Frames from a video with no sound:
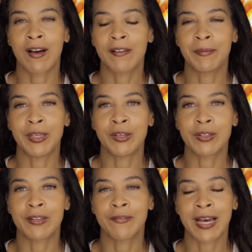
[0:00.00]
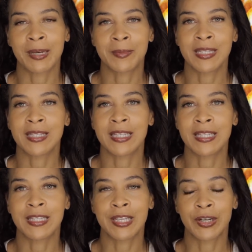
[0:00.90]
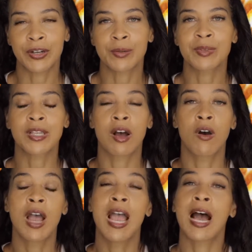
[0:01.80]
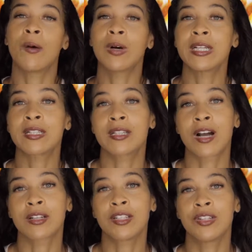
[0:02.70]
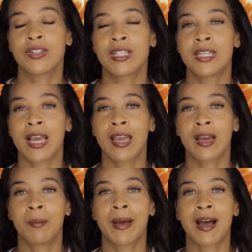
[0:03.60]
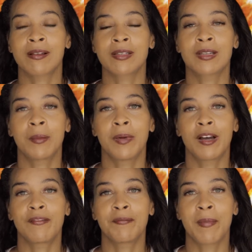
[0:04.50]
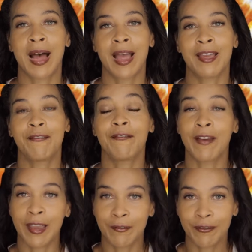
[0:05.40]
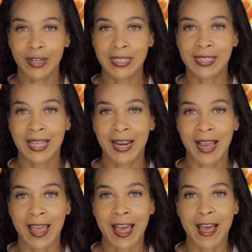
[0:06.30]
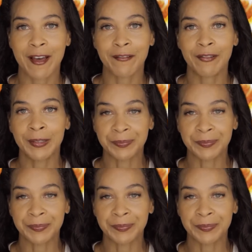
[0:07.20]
I've been using vitamin C serum. So I wanted to talk to you today about some of my favorites that I have.